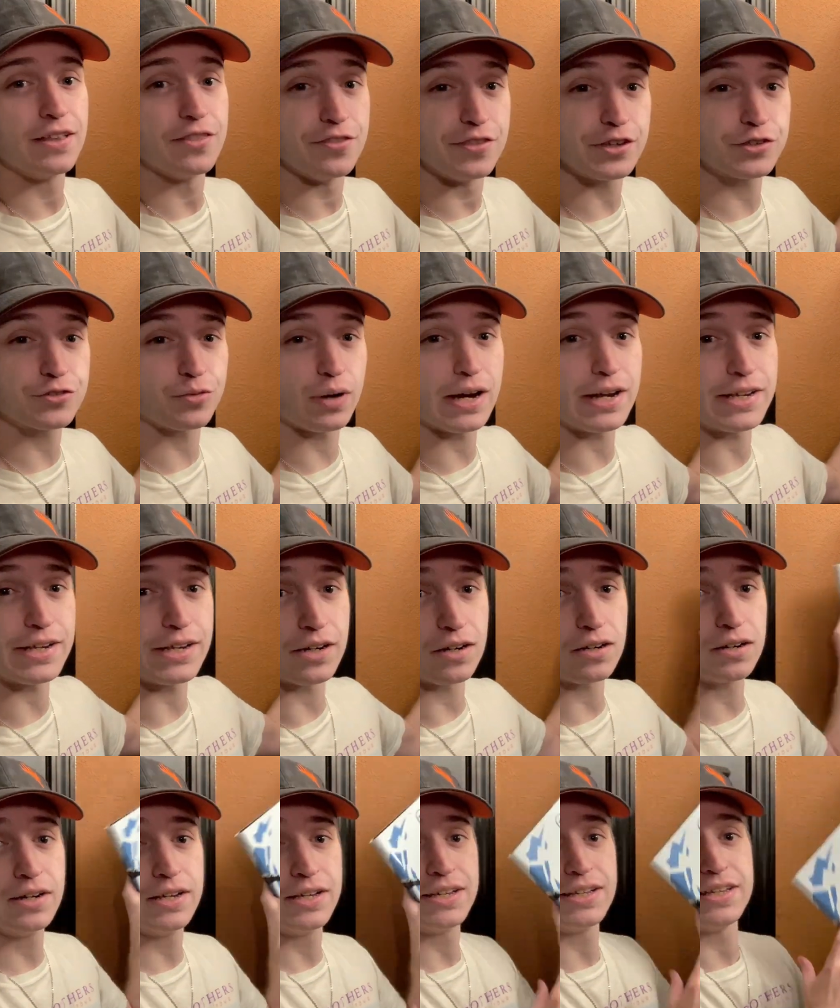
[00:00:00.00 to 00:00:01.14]
This right
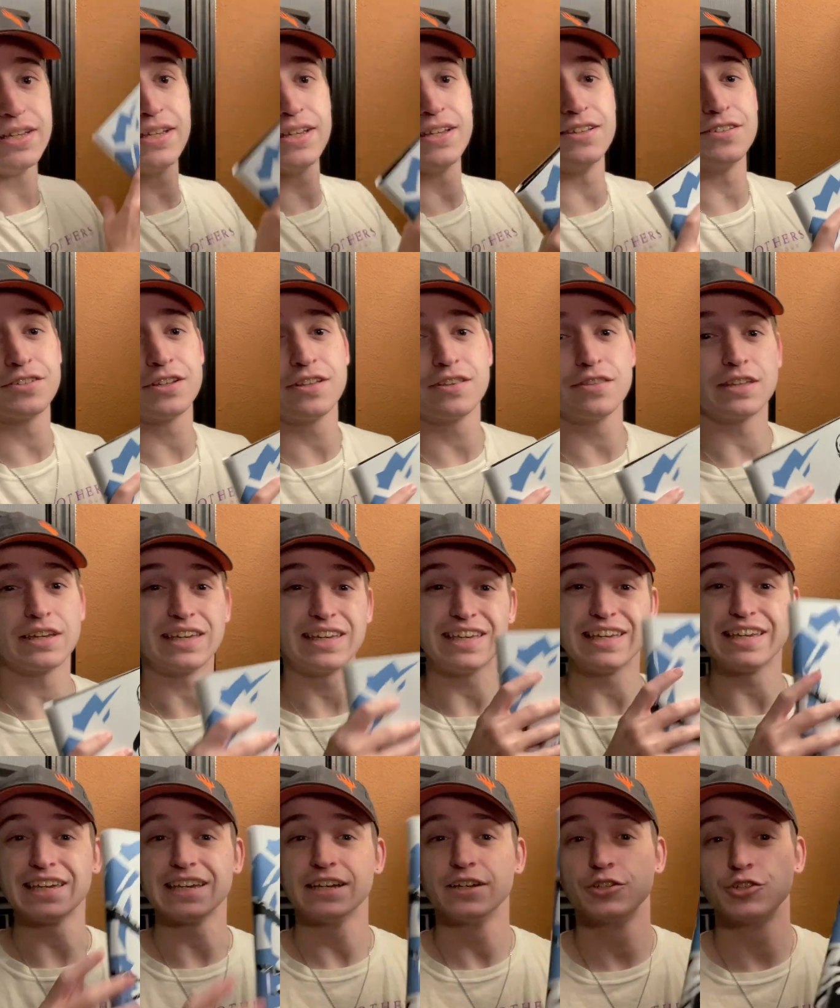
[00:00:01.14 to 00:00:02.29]
here is the
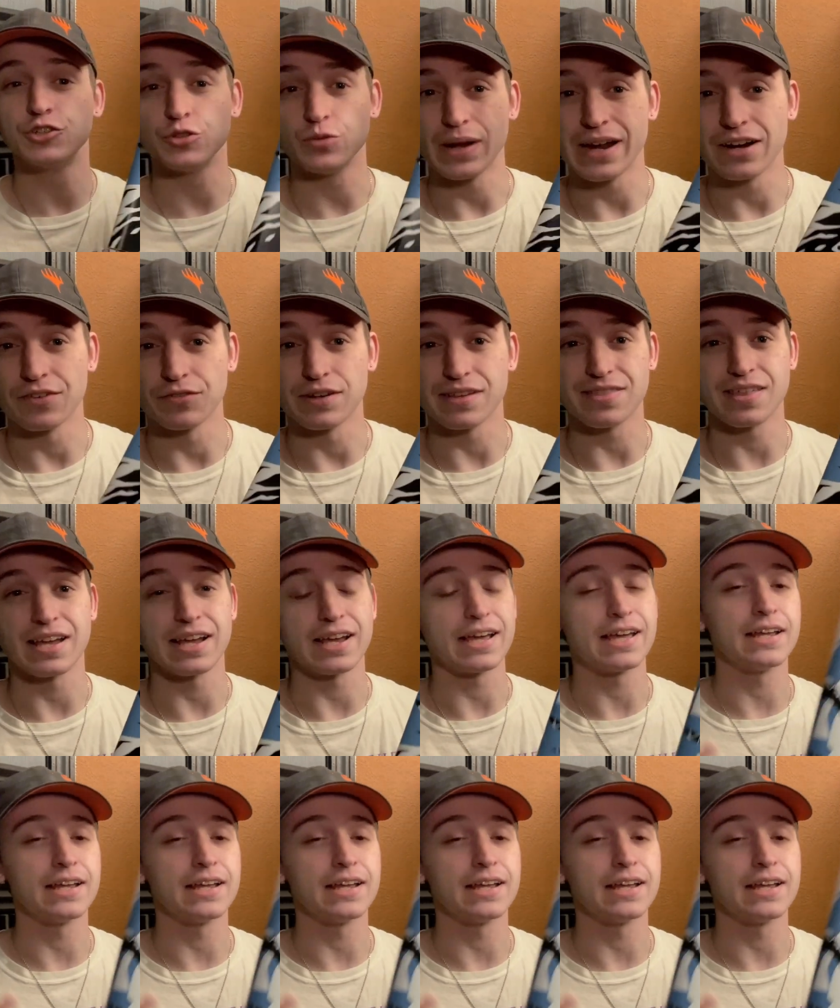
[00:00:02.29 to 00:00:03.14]
key to everything.